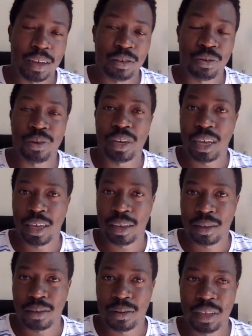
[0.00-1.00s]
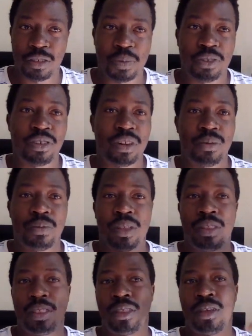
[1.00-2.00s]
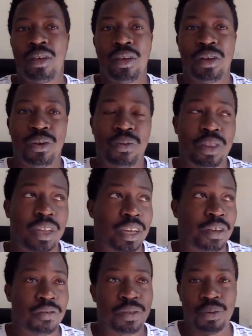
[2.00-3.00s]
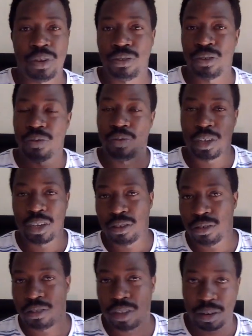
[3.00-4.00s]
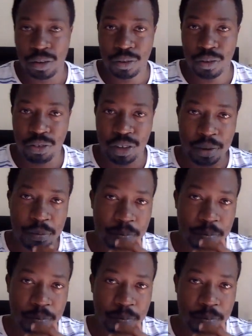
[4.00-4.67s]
today, especially with the influence of digital technology.